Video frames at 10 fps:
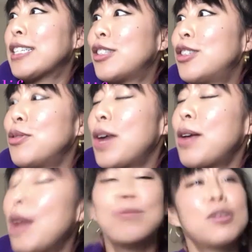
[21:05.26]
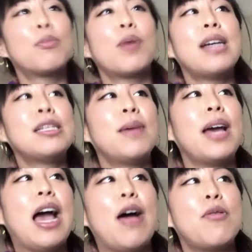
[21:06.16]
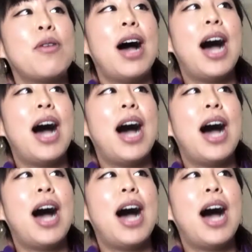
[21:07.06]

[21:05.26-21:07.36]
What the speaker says: too. I'm surprised by how